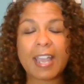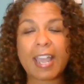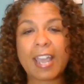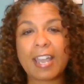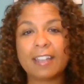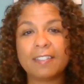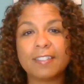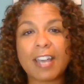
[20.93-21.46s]

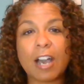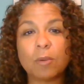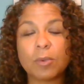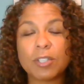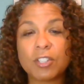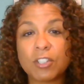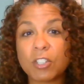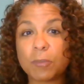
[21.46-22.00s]
and that
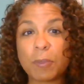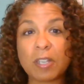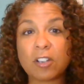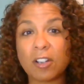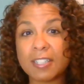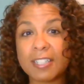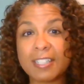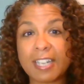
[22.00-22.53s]
was to speak
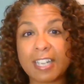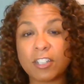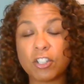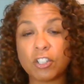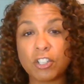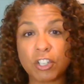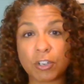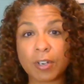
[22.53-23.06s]
on
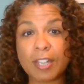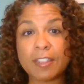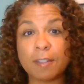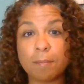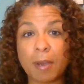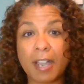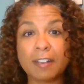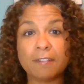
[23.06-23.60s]
stage during the
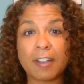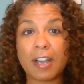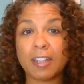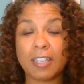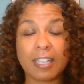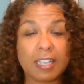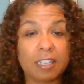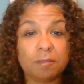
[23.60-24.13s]

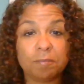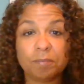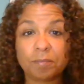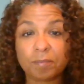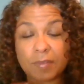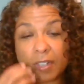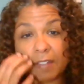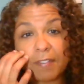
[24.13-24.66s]
Mindvalley
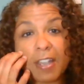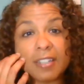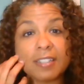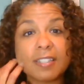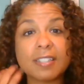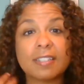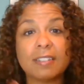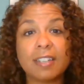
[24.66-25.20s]

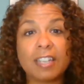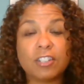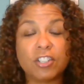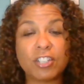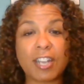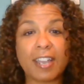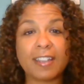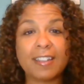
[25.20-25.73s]
events
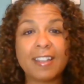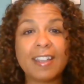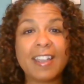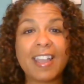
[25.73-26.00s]
each day.